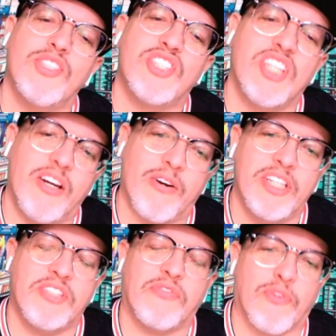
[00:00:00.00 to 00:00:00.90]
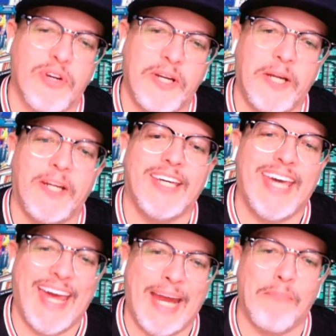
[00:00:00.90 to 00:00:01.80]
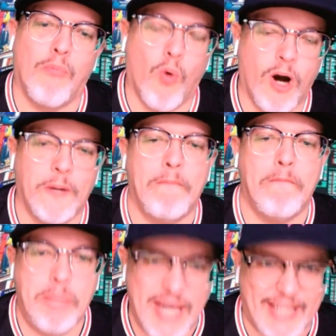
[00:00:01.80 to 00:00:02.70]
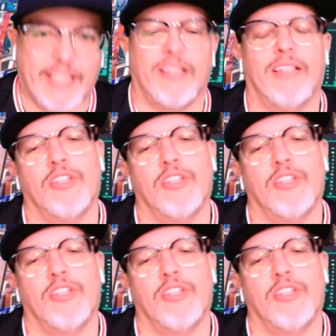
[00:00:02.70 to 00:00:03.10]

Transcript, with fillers: Series free game 1 pick.